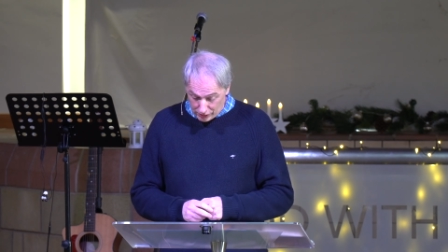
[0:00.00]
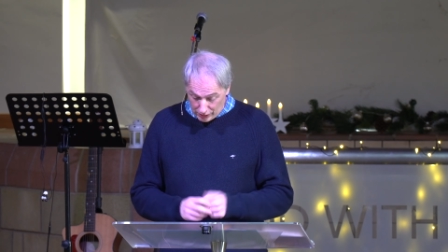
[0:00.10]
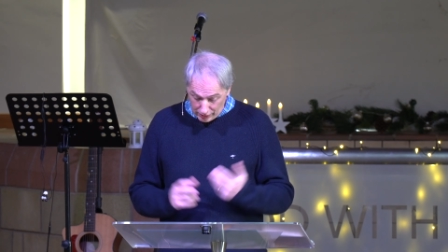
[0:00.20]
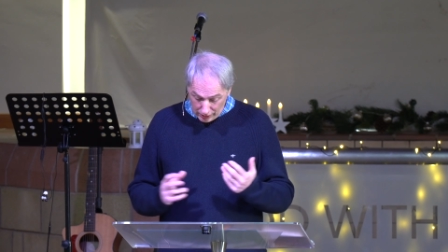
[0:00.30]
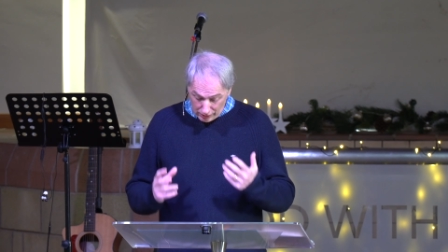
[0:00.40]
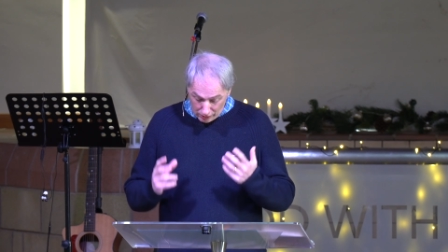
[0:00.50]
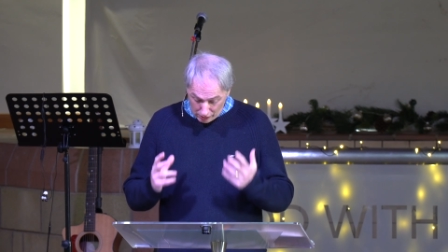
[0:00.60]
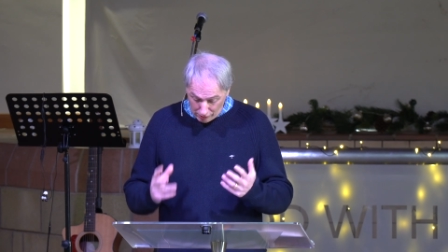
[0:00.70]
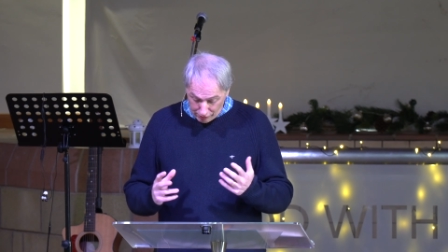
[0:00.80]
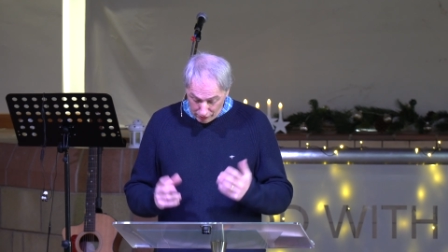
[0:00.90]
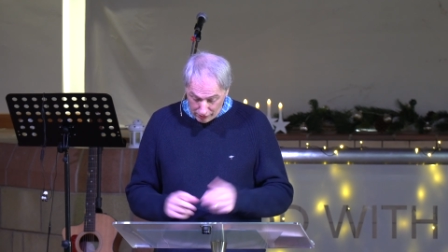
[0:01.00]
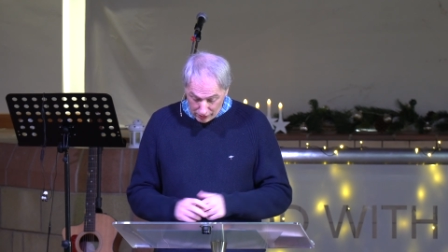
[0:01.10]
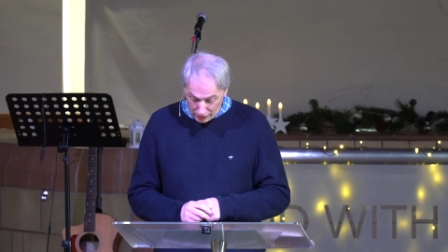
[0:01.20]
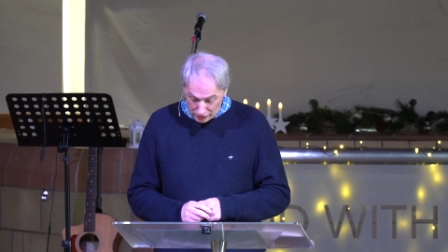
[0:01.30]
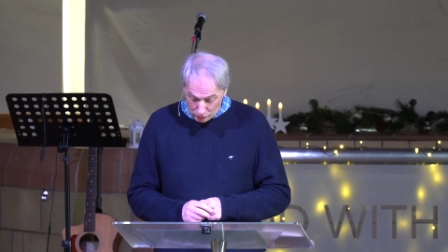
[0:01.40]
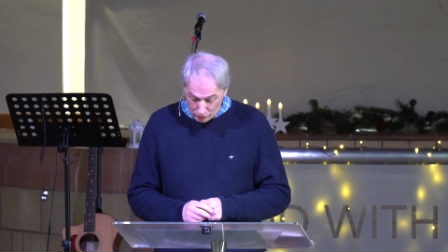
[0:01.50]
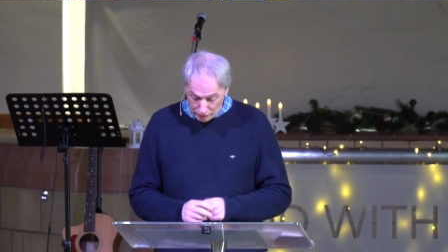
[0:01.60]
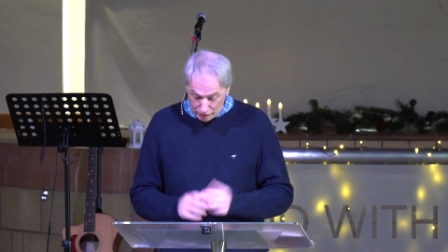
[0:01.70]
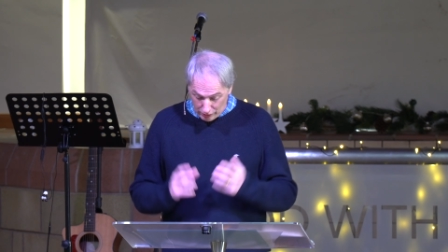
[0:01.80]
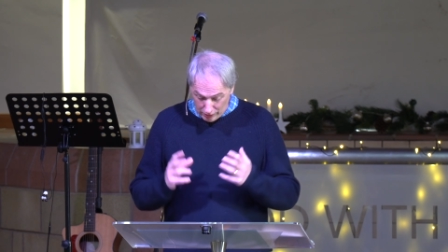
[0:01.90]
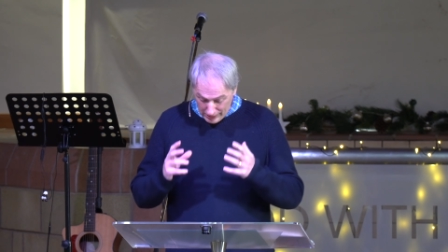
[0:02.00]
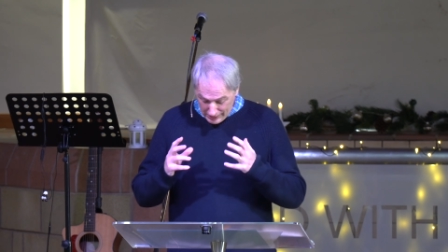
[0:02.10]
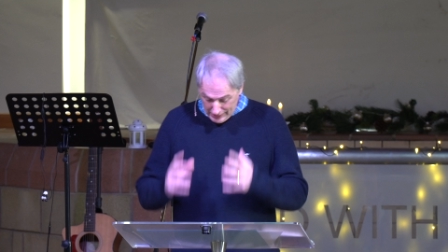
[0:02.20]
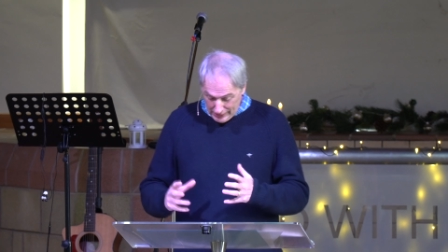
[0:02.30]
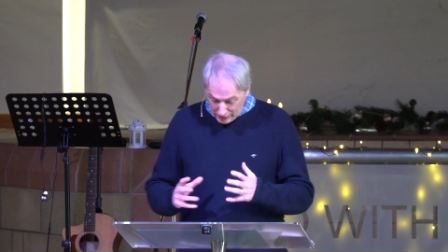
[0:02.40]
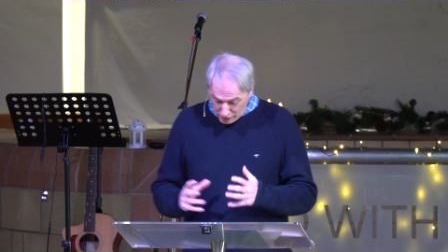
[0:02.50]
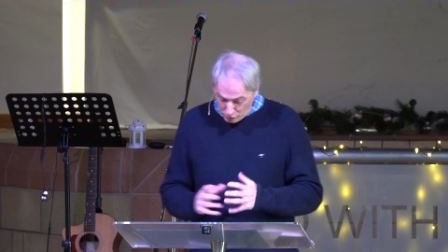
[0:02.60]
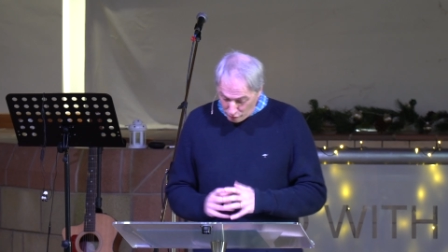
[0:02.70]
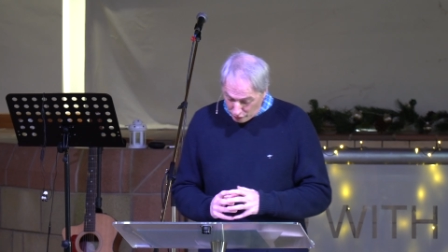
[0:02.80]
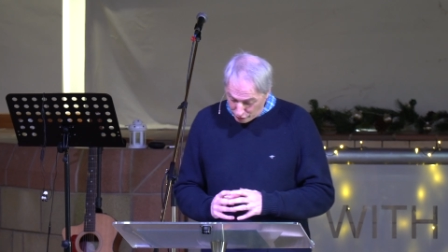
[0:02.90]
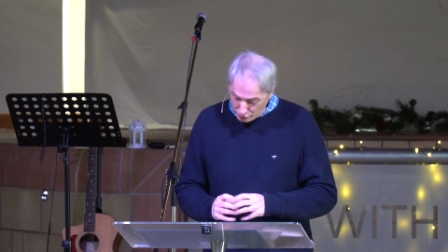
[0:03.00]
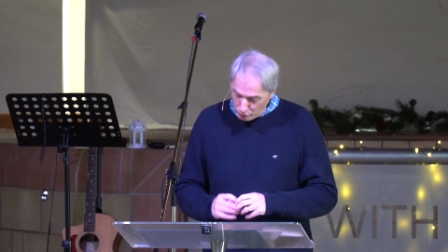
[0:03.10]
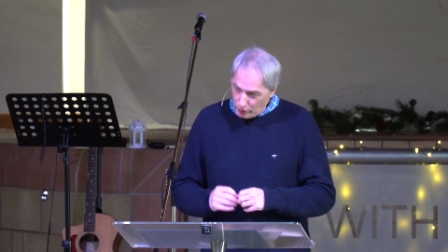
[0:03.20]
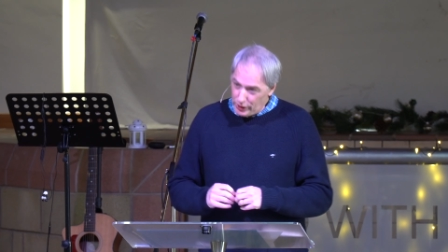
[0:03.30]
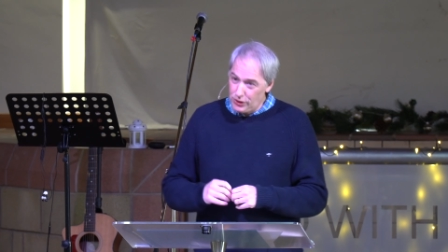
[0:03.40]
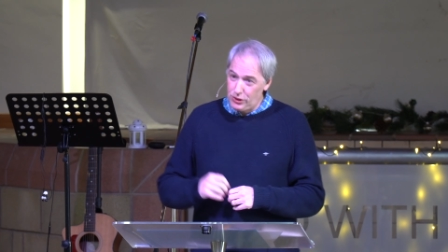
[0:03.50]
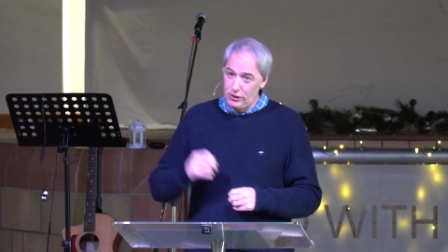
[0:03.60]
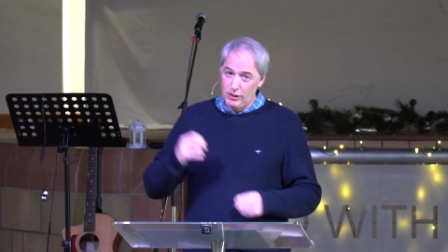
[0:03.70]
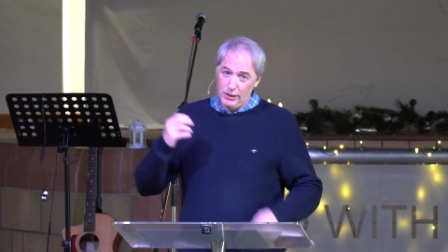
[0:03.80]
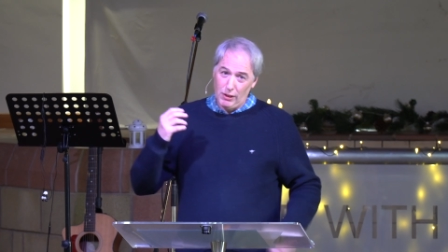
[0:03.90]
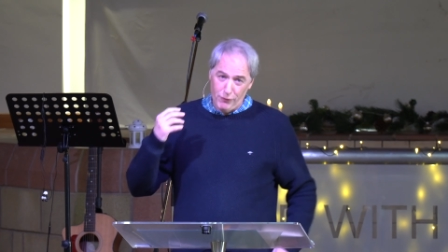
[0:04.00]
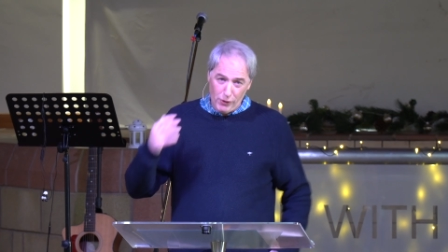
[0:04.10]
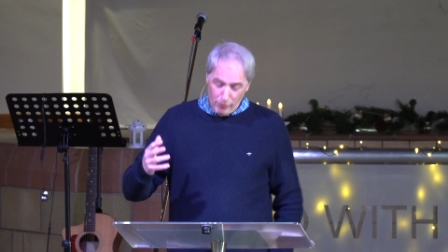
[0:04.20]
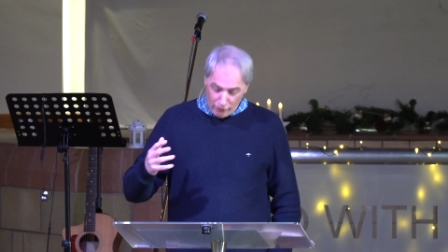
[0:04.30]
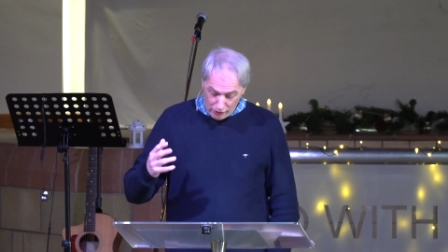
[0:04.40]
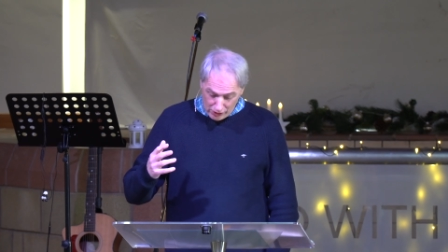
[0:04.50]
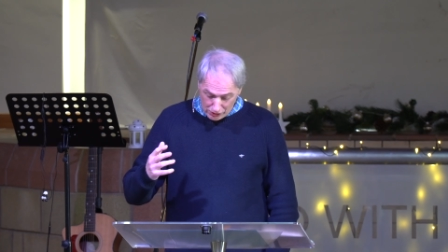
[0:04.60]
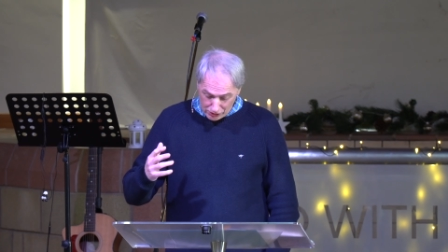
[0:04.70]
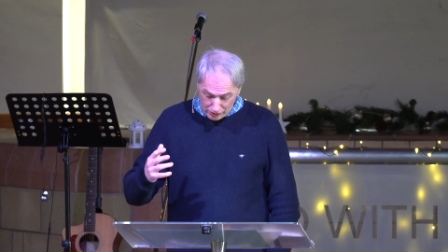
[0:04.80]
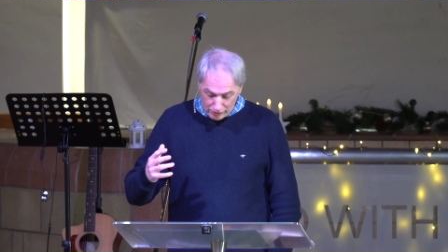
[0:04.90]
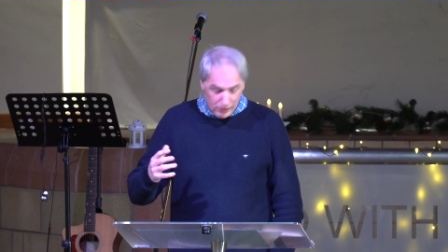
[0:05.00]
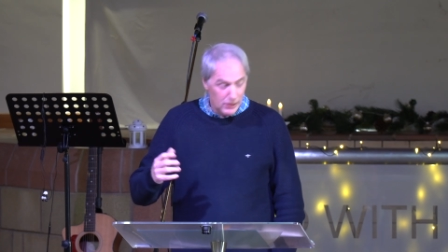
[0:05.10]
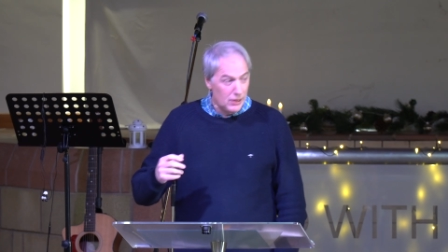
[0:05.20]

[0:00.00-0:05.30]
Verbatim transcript: And I think there are three things I want to, to move on to. One is firm foundation,